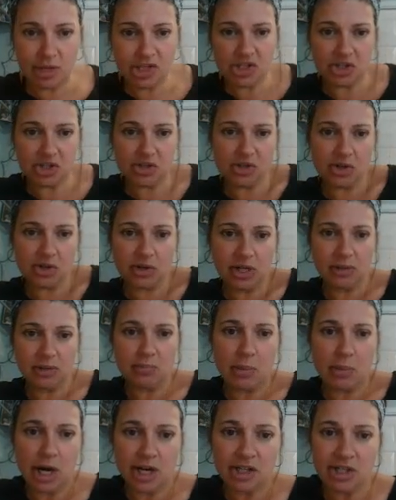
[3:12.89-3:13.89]
make sure you're
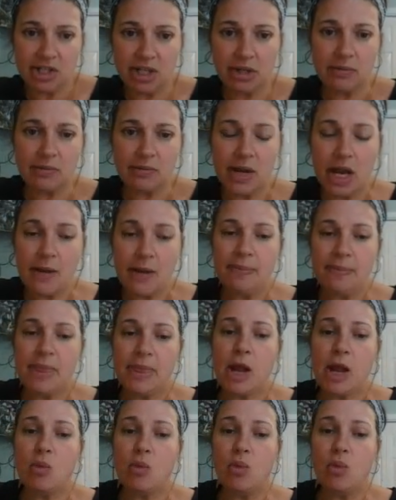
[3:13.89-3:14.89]
in my Achieve.
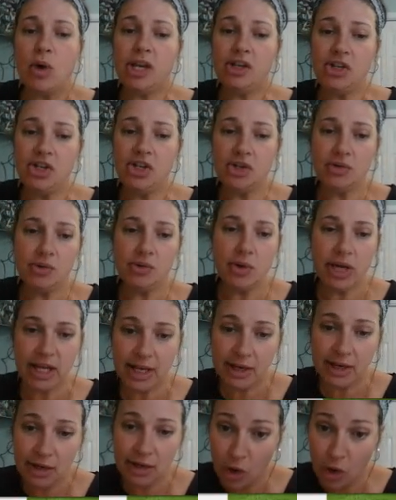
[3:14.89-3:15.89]
When you hit